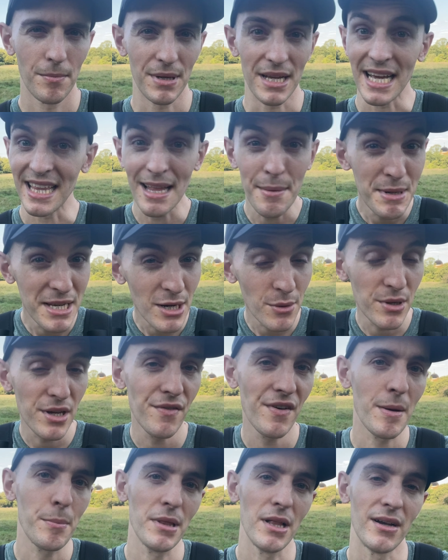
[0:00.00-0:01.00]
yeah, let me know what you
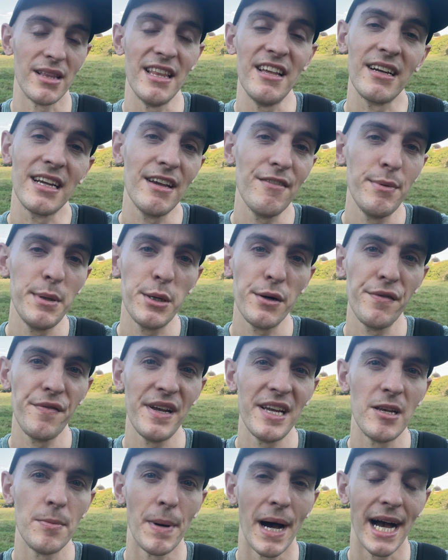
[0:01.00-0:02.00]
think below. Give me your
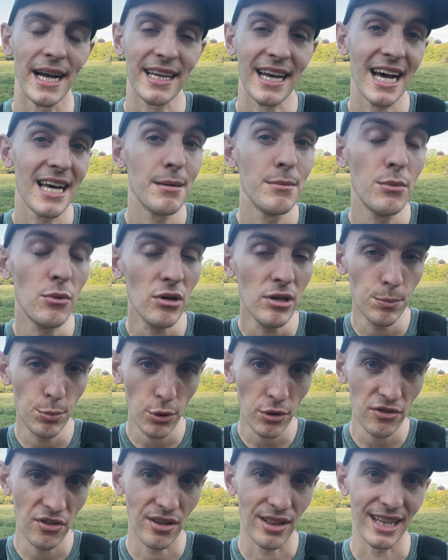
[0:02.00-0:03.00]
feedback, and more
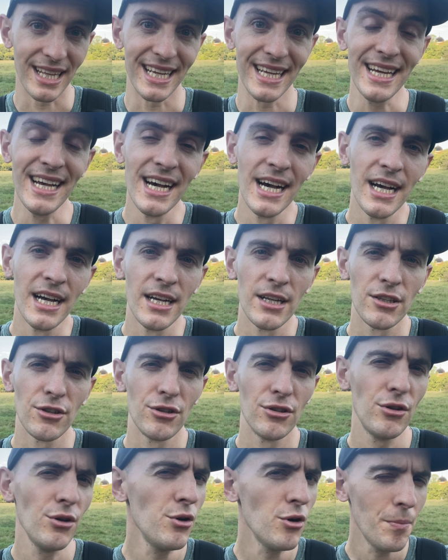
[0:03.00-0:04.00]
importantly,
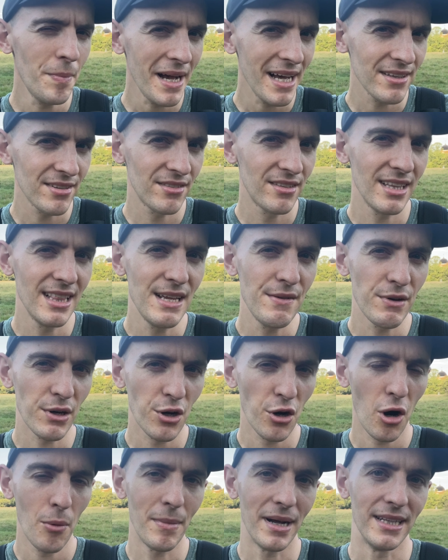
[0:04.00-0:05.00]
do your best to leave a
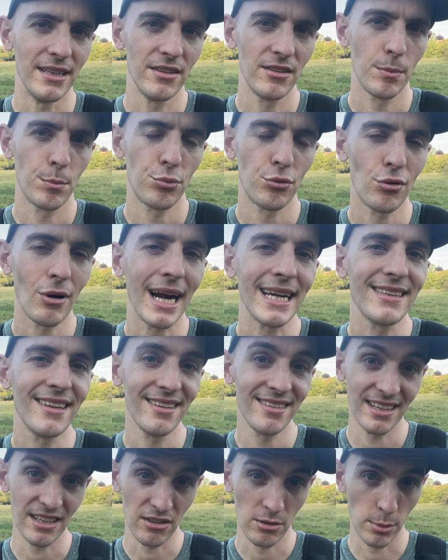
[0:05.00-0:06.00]
comment
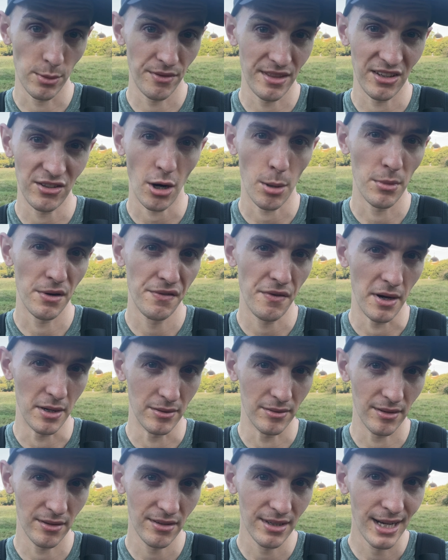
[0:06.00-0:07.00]
practicing some of these
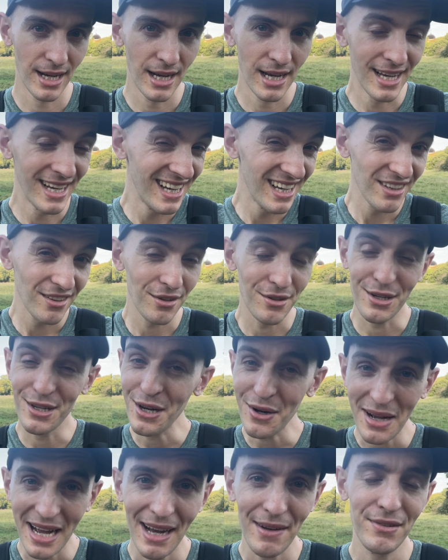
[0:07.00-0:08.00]
homophones. So you don't
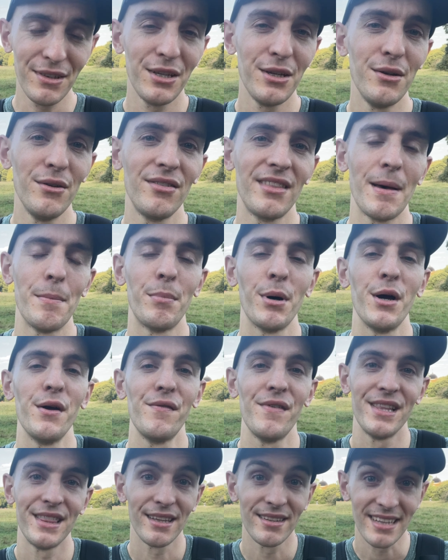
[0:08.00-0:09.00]
have to use them both
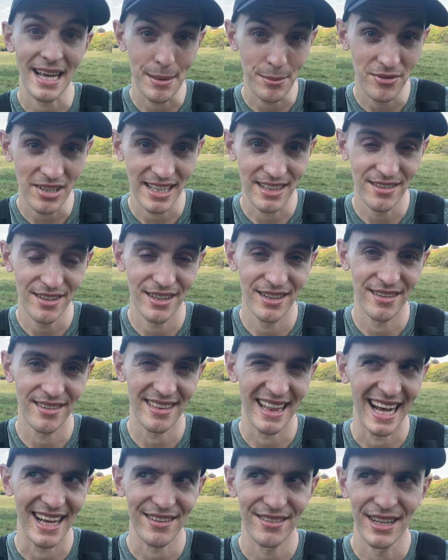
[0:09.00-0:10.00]
in the same sentence.
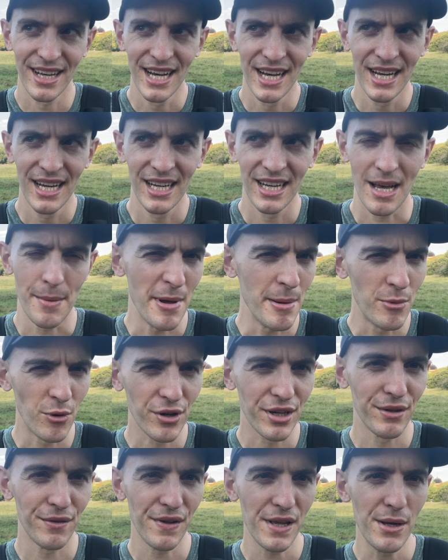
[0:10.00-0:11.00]
That's a bit more
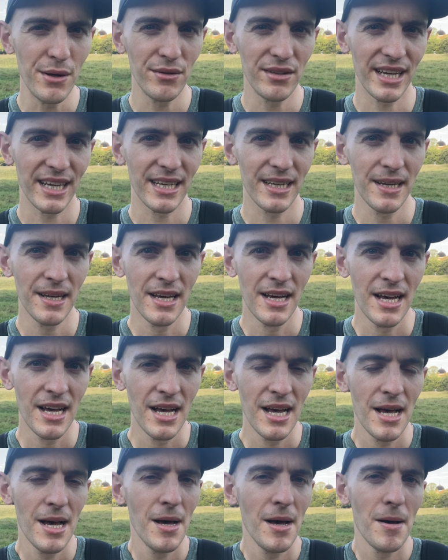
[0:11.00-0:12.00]
confusing.
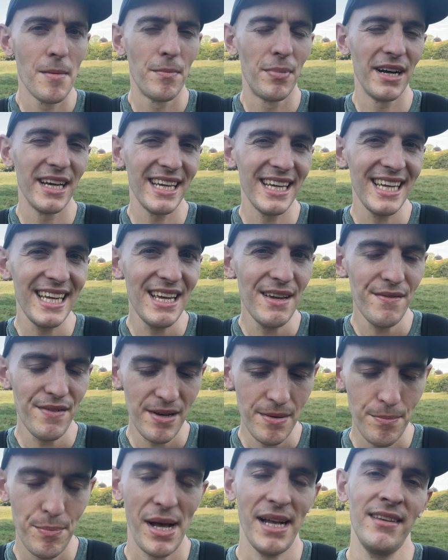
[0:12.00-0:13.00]
But even
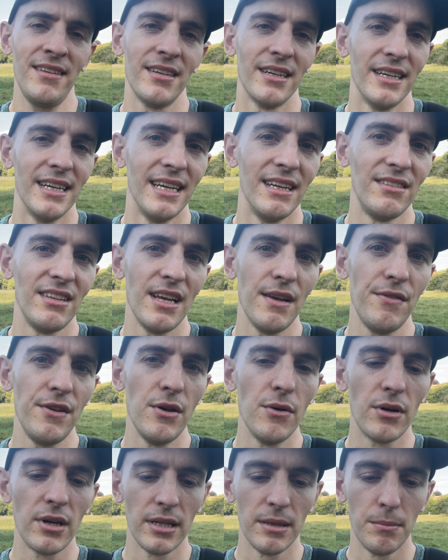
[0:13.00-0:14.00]
better is if you
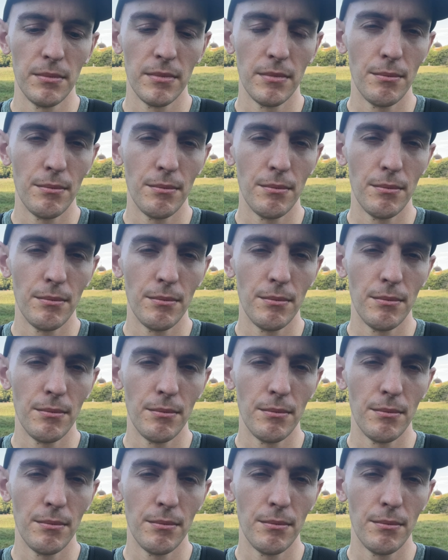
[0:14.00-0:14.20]
can